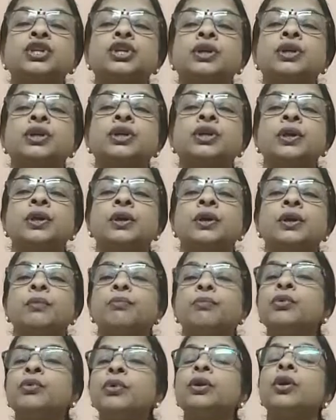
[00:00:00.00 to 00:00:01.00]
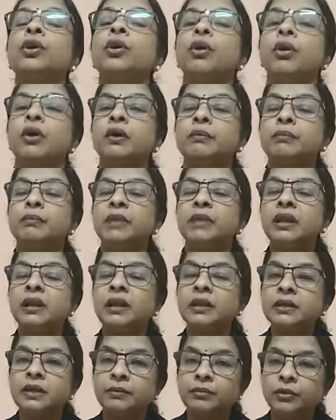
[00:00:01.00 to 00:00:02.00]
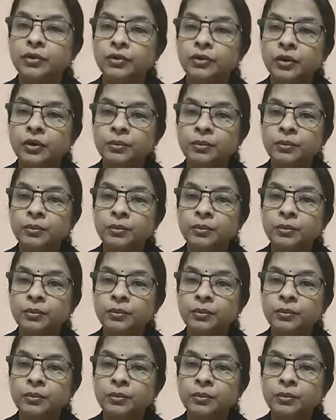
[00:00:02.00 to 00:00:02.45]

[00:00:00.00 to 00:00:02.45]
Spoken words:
poor, or middle income group,